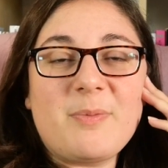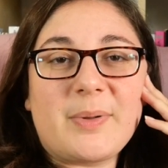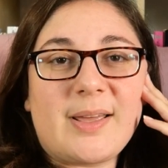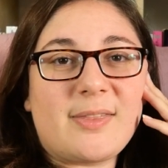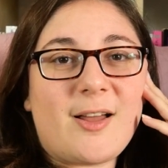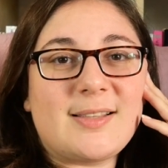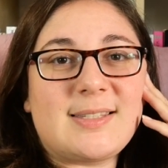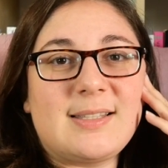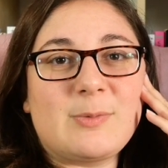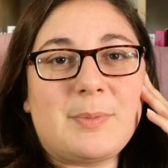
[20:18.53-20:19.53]
but I thought
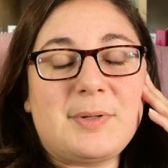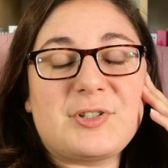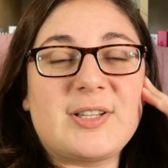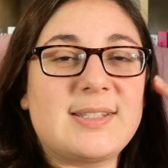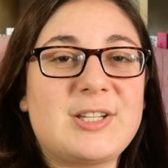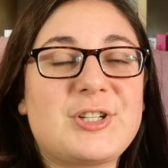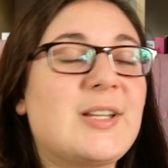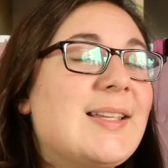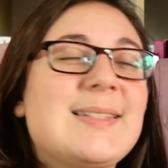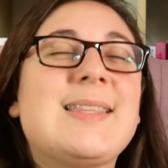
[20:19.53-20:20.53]
since Women in Translation
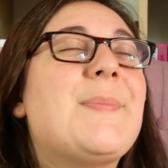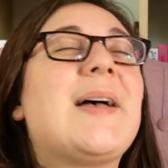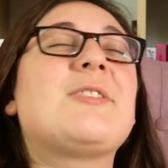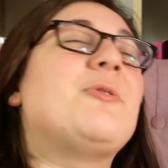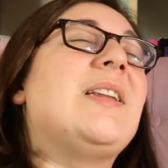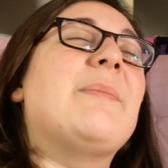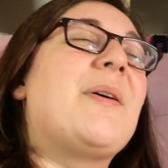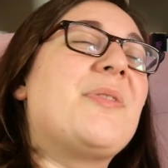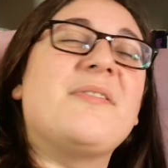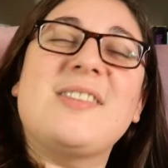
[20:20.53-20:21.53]
is the best reading
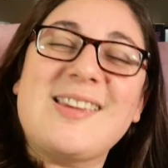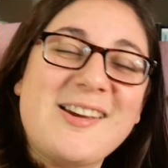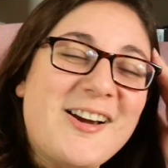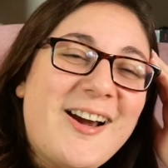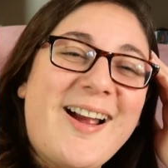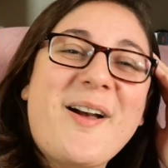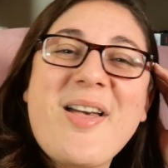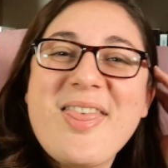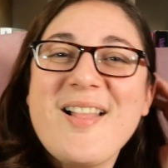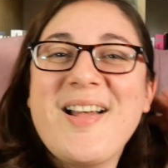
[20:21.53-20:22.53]
month of the year,
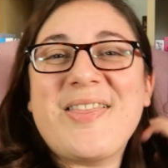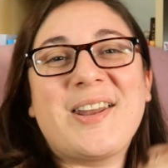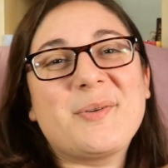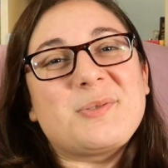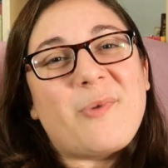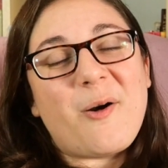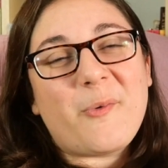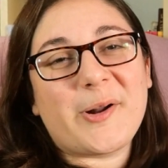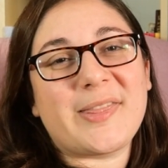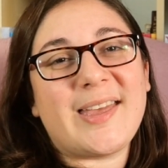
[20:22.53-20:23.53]
that it was well
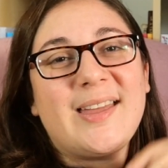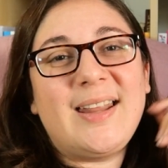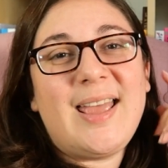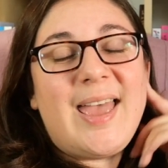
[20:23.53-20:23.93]
worth it.